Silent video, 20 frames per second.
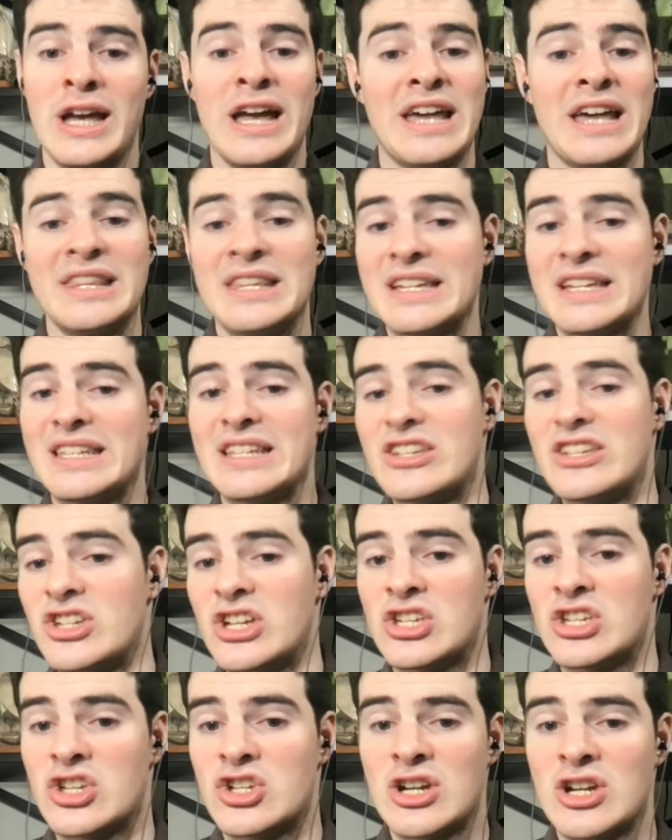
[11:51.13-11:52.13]
And LinkedIn isn't
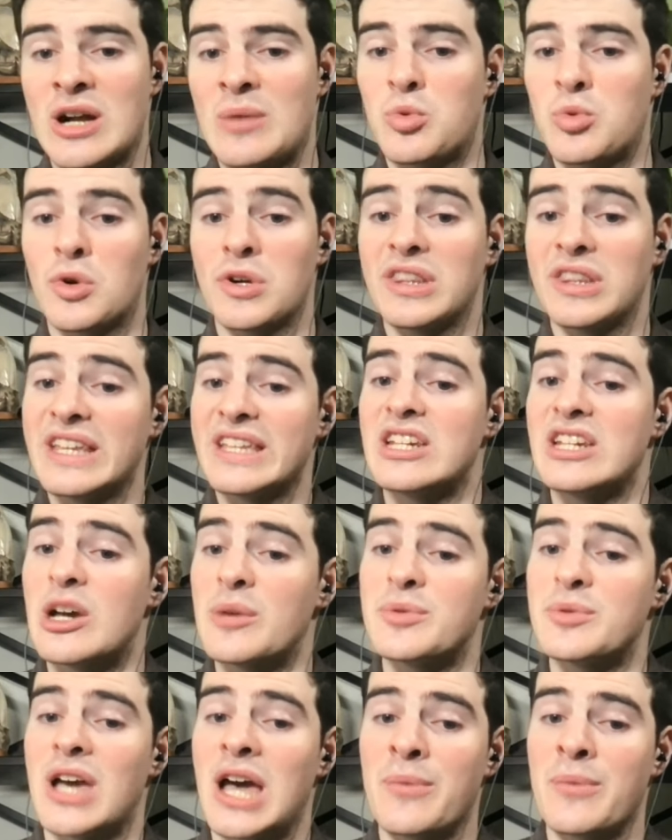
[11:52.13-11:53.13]
just a job board. LinkedIn
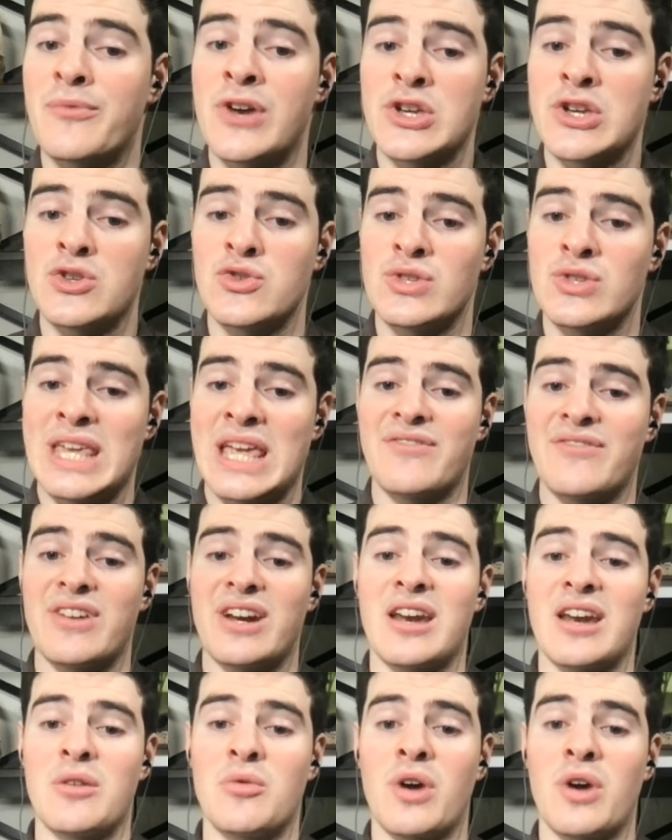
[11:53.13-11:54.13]
helps you hire professionals you can't find
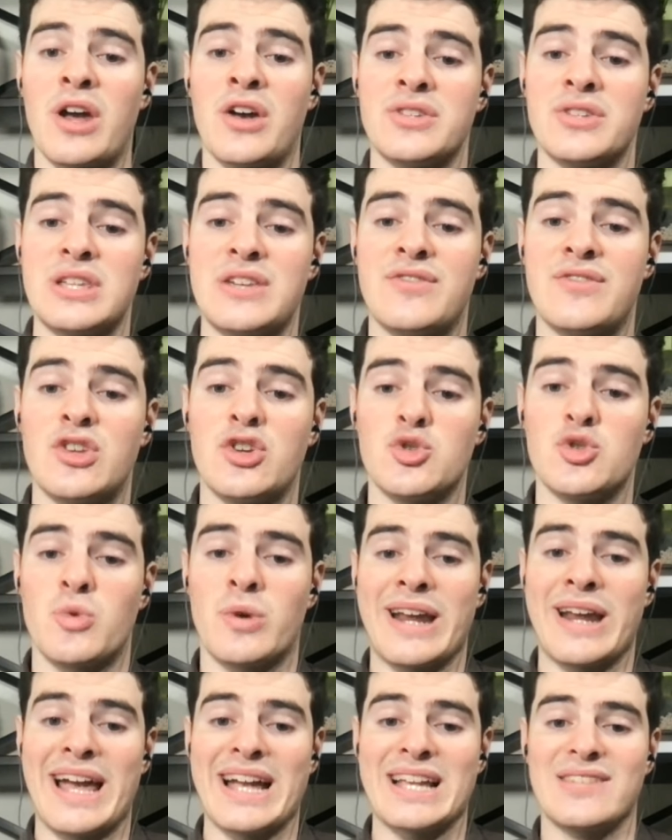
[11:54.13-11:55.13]
anywhere else. Even those who
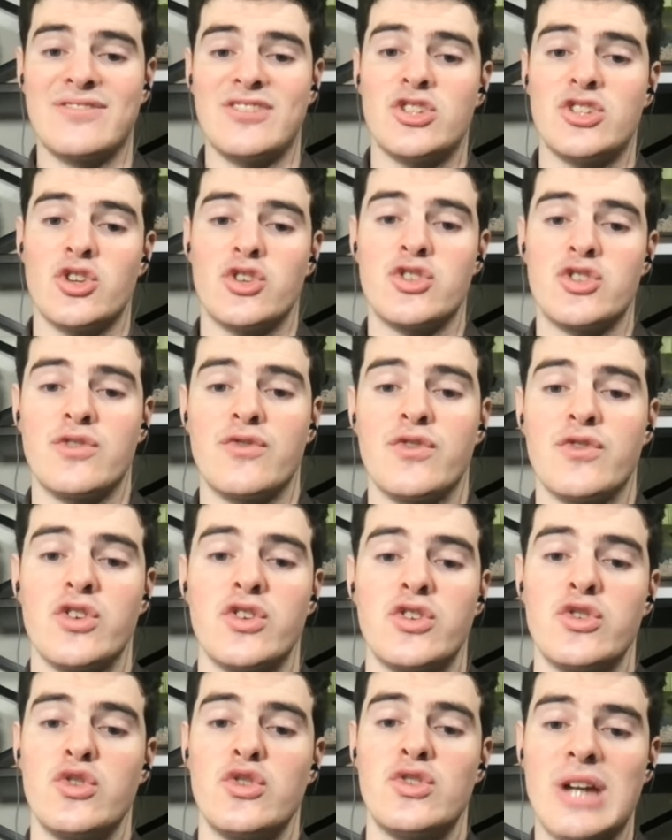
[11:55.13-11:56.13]
aren't actively searching for a
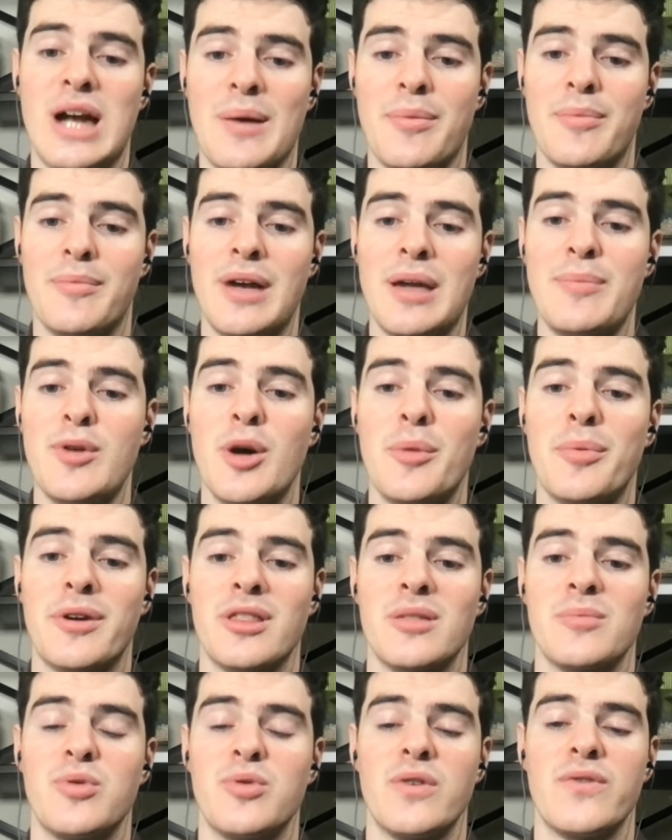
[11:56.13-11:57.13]
new job might be open to
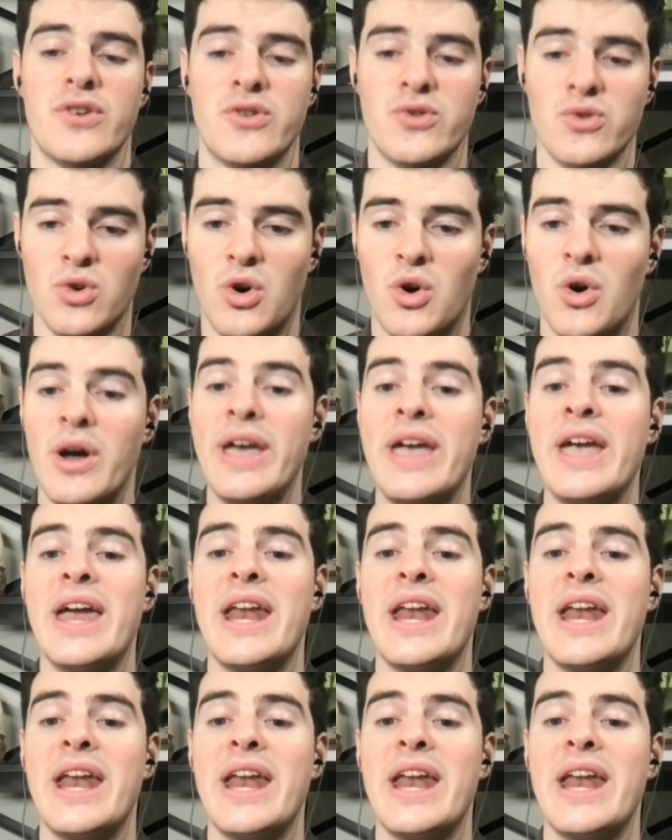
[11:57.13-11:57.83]
the perfect role.